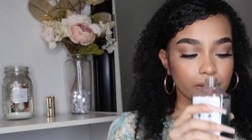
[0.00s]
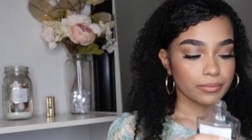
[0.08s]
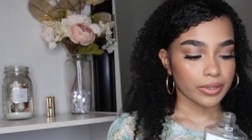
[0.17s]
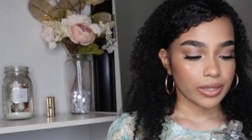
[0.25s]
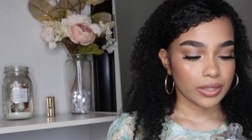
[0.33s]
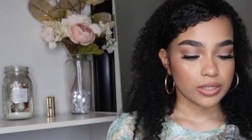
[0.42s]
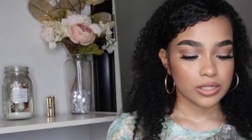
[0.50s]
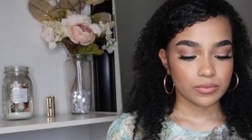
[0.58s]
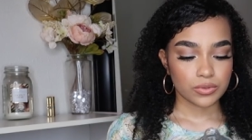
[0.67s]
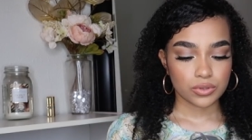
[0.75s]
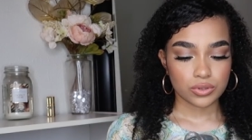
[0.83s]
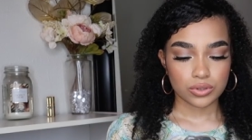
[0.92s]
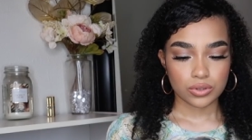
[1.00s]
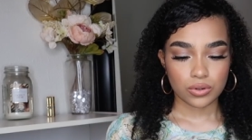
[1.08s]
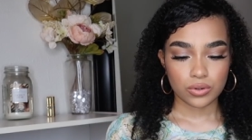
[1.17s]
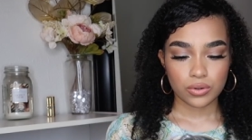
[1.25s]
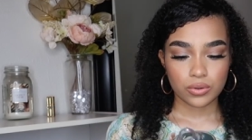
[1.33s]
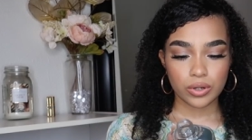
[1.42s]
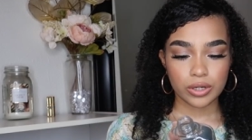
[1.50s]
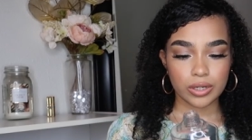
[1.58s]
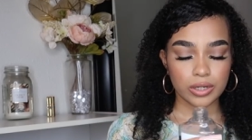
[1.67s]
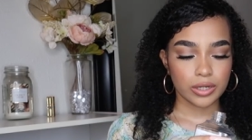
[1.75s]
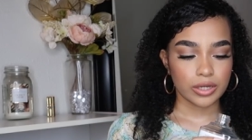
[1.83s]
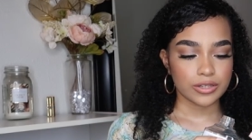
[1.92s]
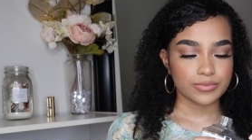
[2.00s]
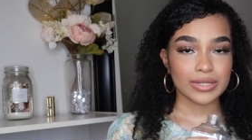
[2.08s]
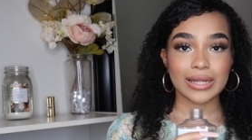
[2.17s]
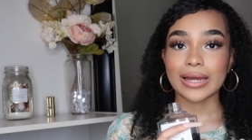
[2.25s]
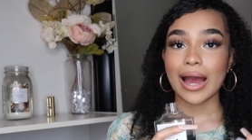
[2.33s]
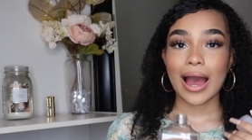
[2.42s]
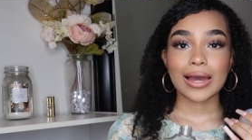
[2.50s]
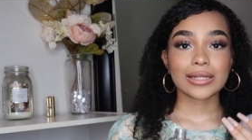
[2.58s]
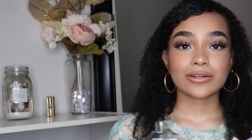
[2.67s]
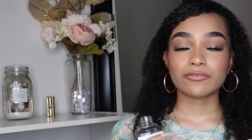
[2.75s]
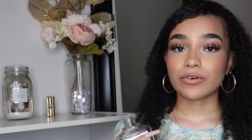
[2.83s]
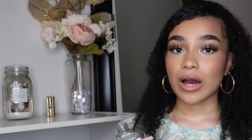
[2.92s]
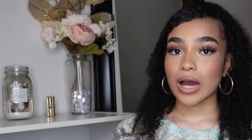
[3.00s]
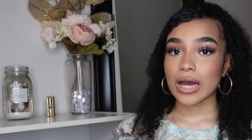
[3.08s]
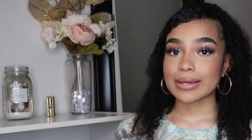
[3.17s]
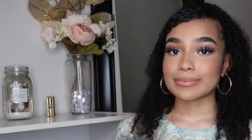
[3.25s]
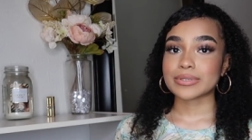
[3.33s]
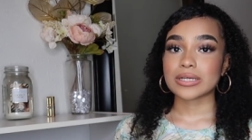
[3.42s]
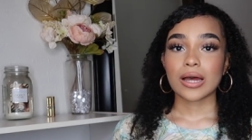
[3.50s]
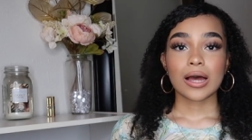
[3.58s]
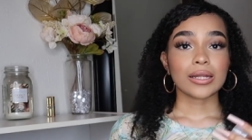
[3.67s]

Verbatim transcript: but yeah this smells so good it gives me like island vibes